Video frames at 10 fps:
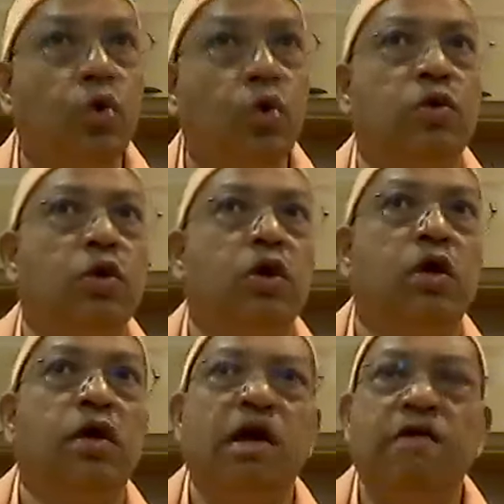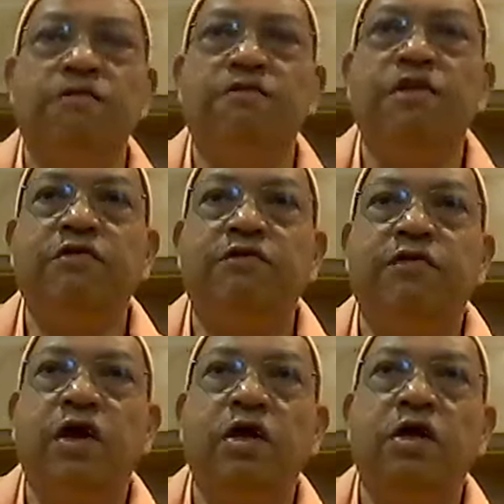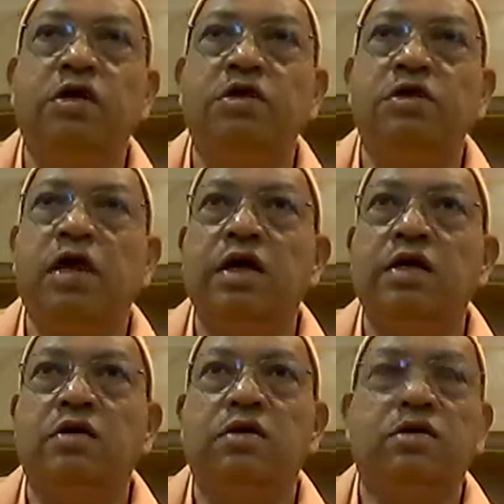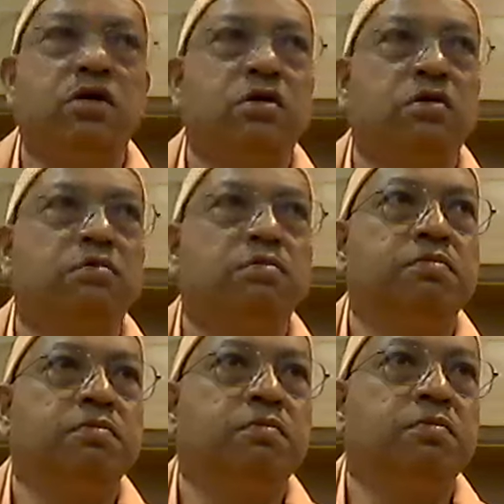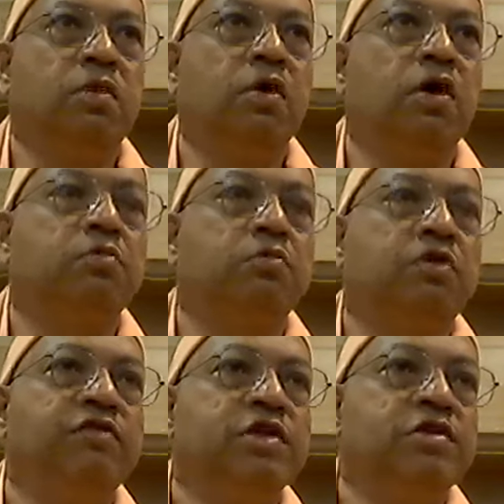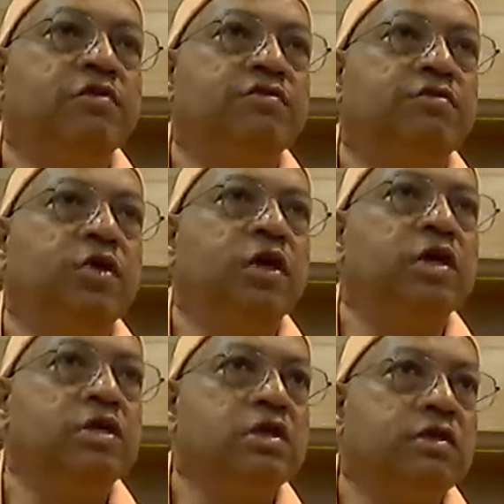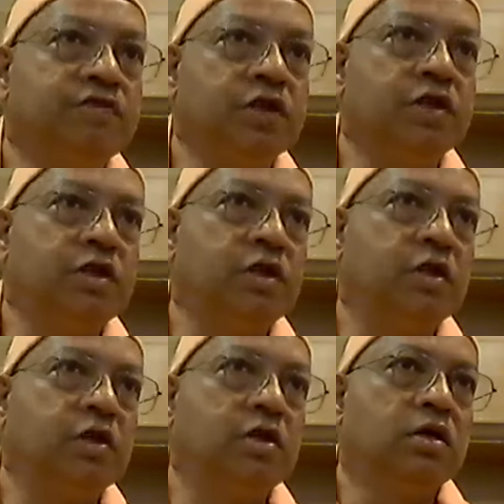No, everywhere is that all pervasive, you can say, divinity.